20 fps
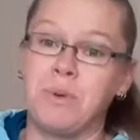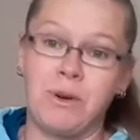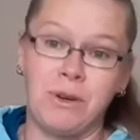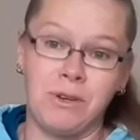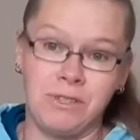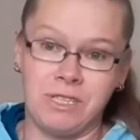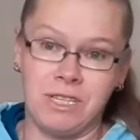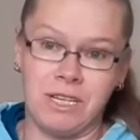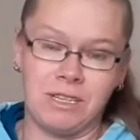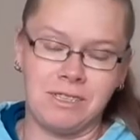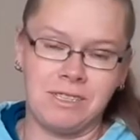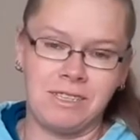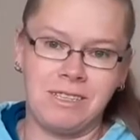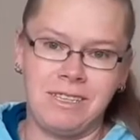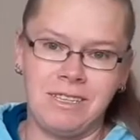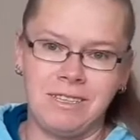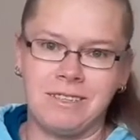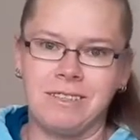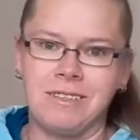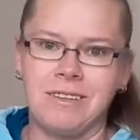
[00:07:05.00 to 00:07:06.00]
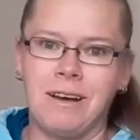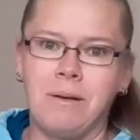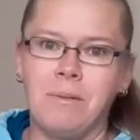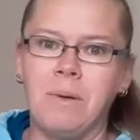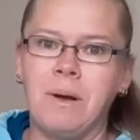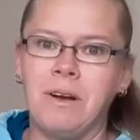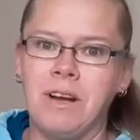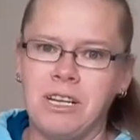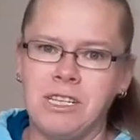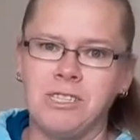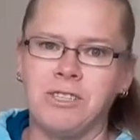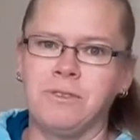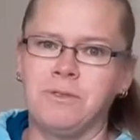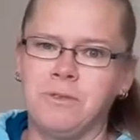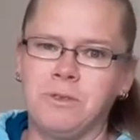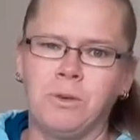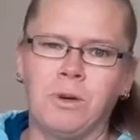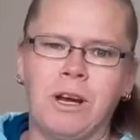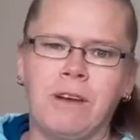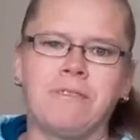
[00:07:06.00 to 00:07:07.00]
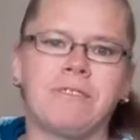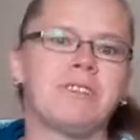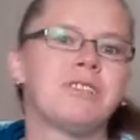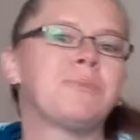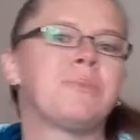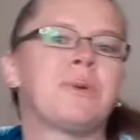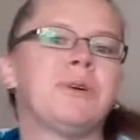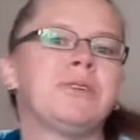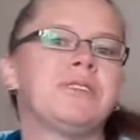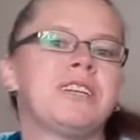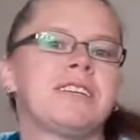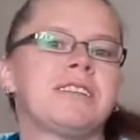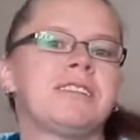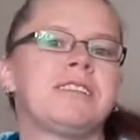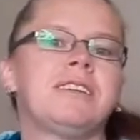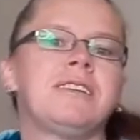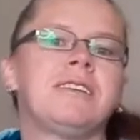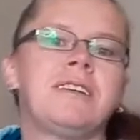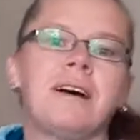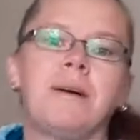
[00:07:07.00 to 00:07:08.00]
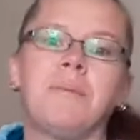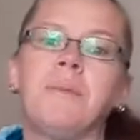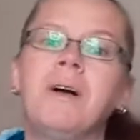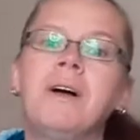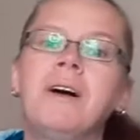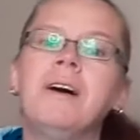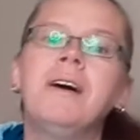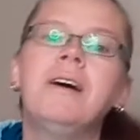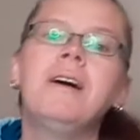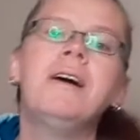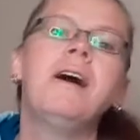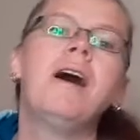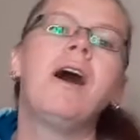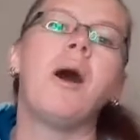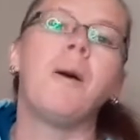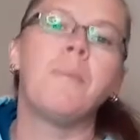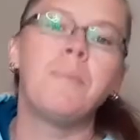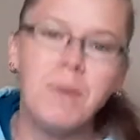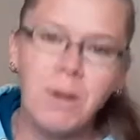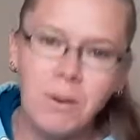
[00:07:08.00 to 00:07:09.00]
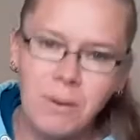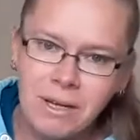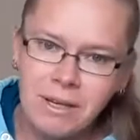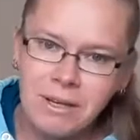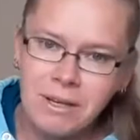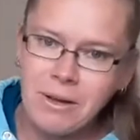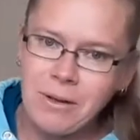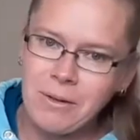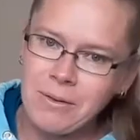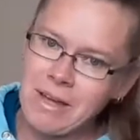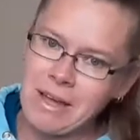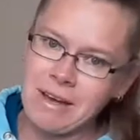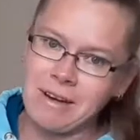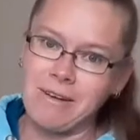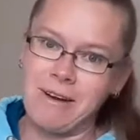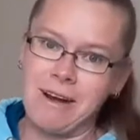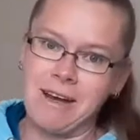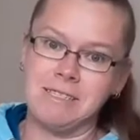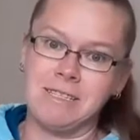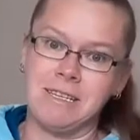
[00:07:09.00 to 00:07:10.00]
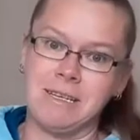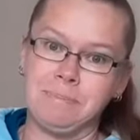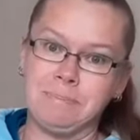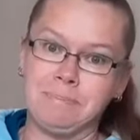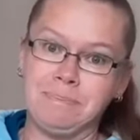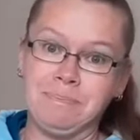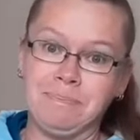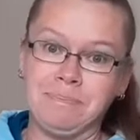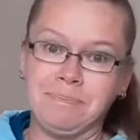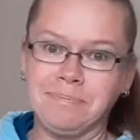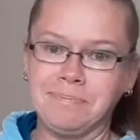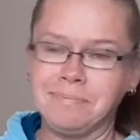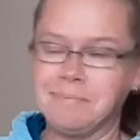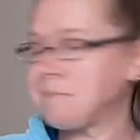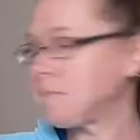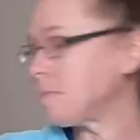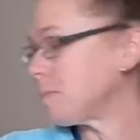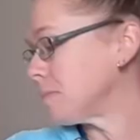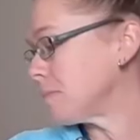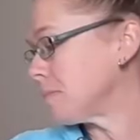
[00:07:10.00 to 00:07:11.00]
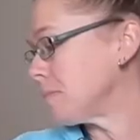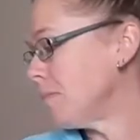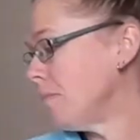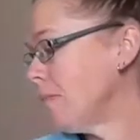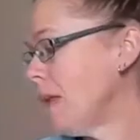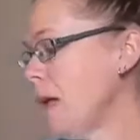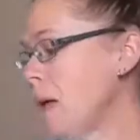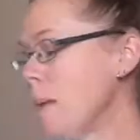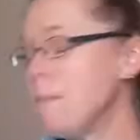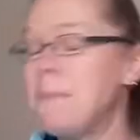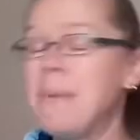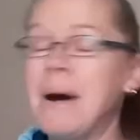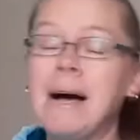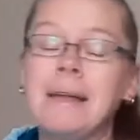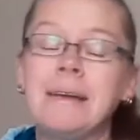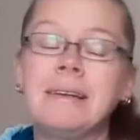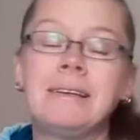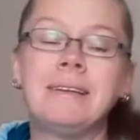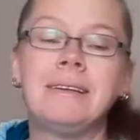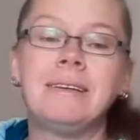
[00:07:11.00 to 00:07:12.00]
projects kitted up, 100 full coverage projects kitted up. I'm not going to go that crazy, but